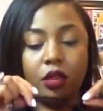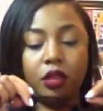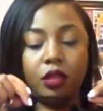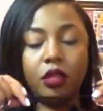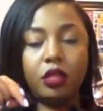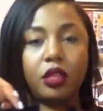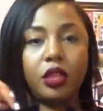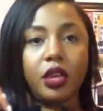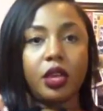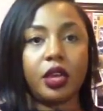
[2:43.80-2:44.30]

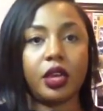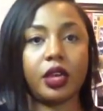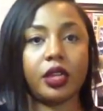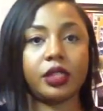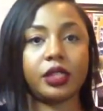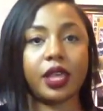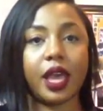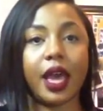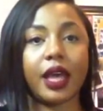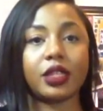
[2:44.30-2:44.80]
the
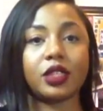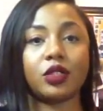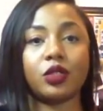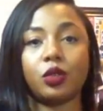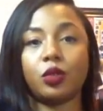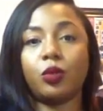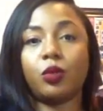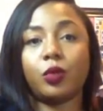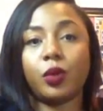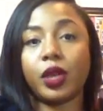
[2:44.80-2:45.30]

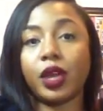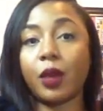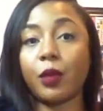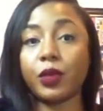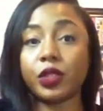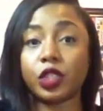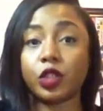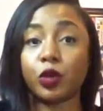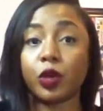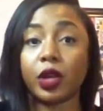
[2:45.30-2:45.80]
tassel, again,
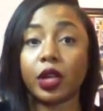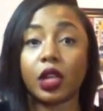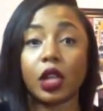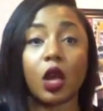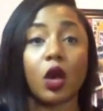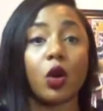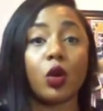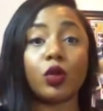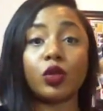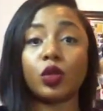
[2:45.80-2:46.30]
which you can
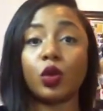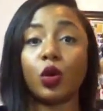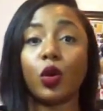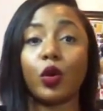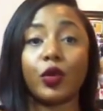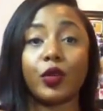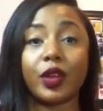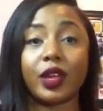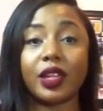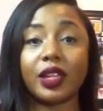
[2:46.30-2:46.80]
close or
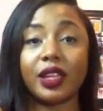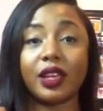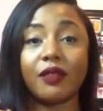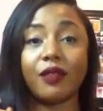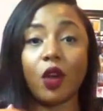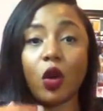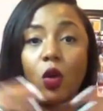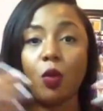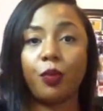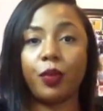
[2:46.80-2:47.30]
you can leave
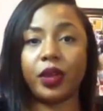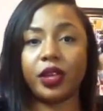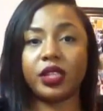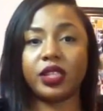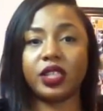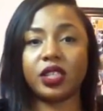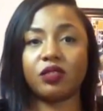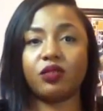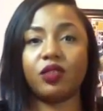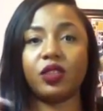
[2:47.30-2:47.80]
open,
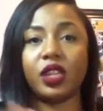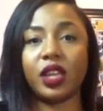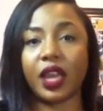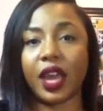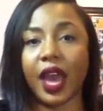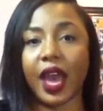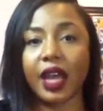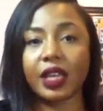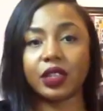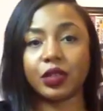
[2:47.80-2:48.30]
just really
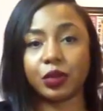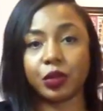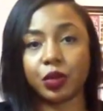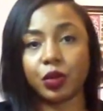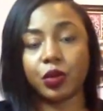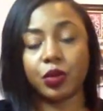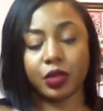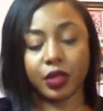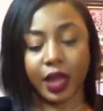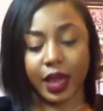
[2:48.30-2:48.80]

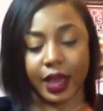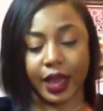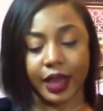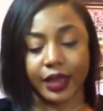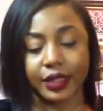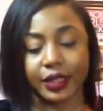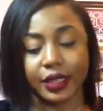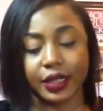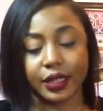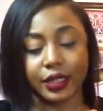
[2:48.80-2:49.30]
casual like I
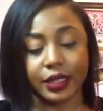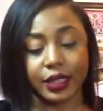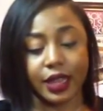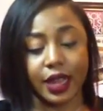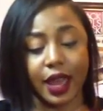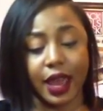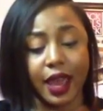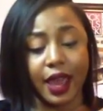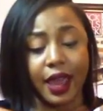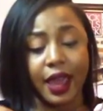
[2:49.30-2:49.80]
did
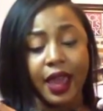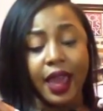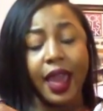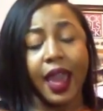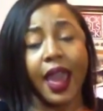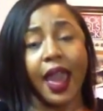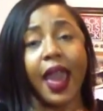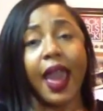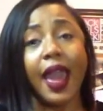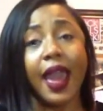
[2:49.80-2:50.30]
today.
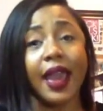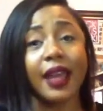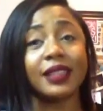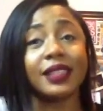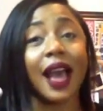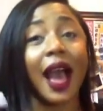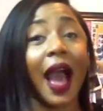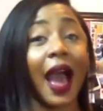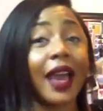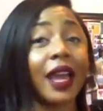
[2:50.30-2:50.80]

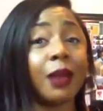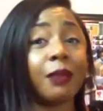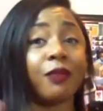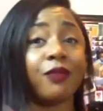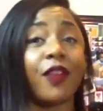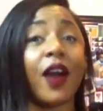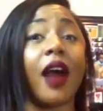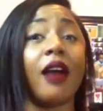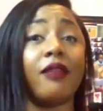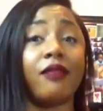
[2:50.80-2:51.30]
And I am
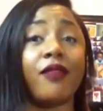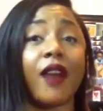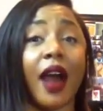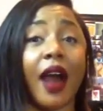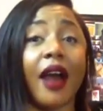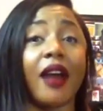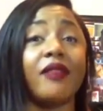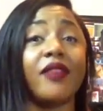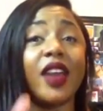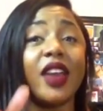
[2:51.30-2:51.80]

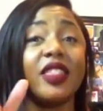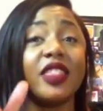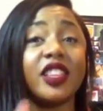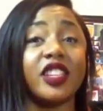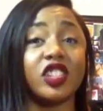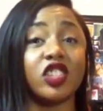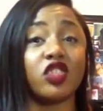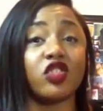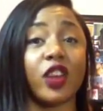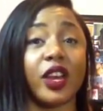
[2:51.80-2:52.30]
5'5", and
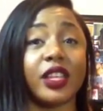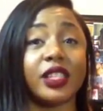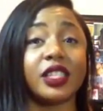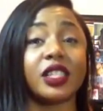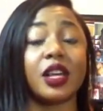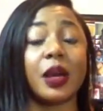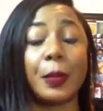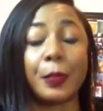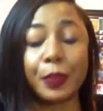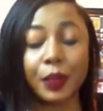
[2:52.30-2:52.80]
this dress
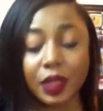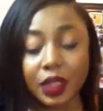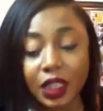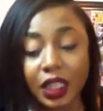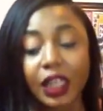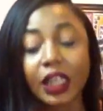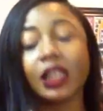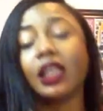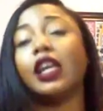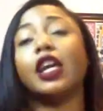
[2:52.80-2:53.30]

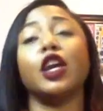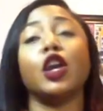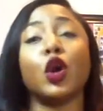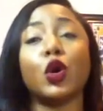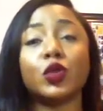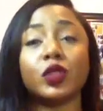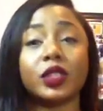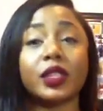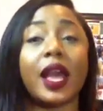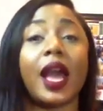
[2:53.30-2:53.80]
completely
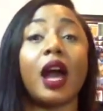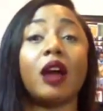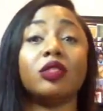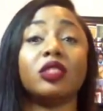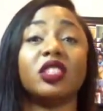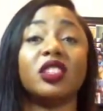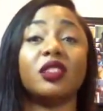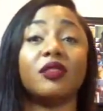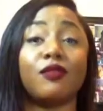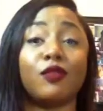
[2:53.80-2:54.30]
goes down
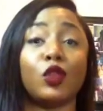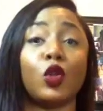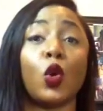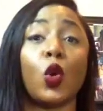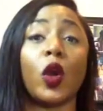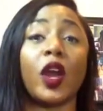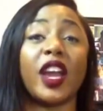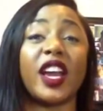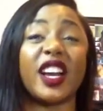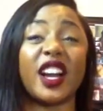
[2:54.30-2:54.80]
to the
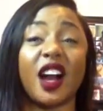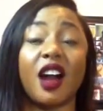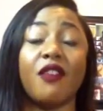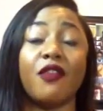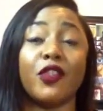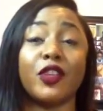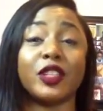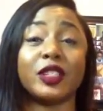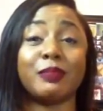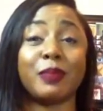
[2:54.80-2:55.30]
floor and
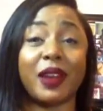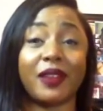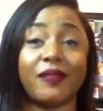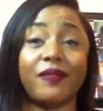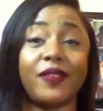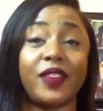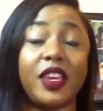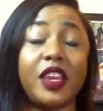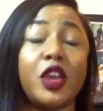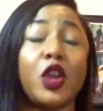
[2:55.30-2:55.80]
covers my
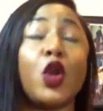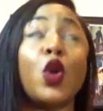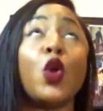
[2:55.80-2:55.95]
feet,